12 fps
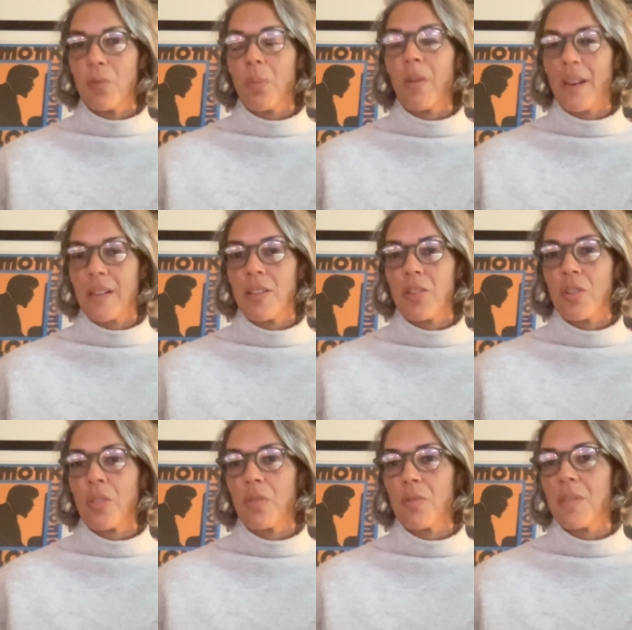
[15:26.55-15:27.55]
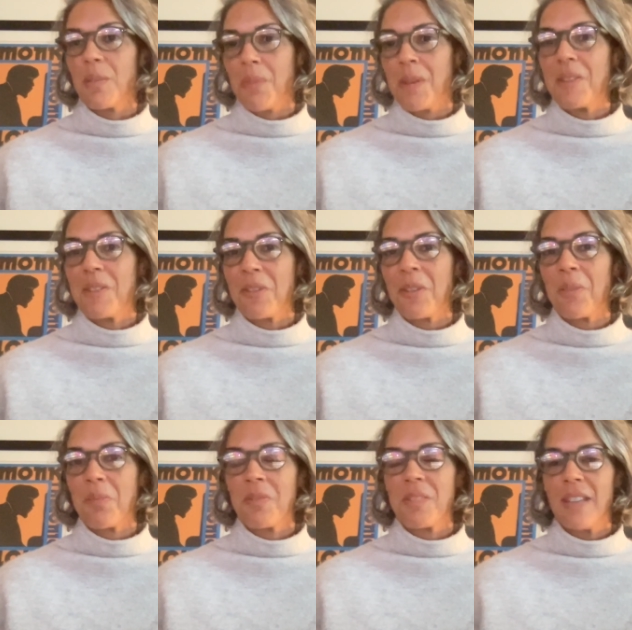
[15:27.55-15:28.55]
practitioner who's administering the
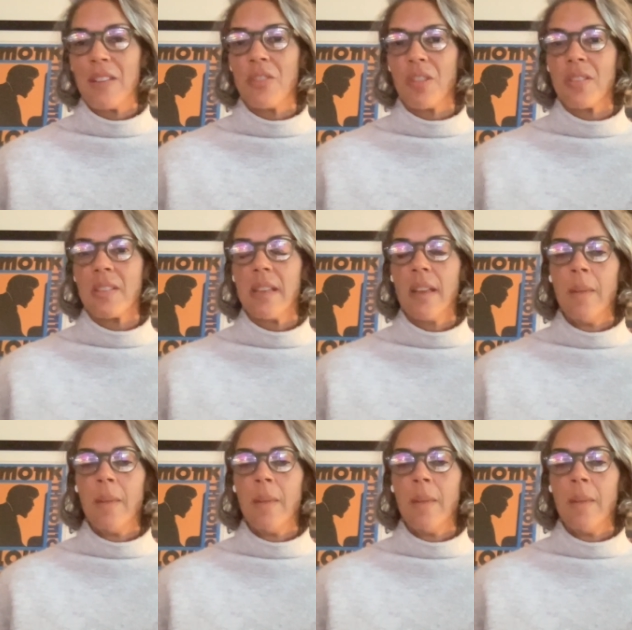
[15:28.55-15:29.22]
procedures,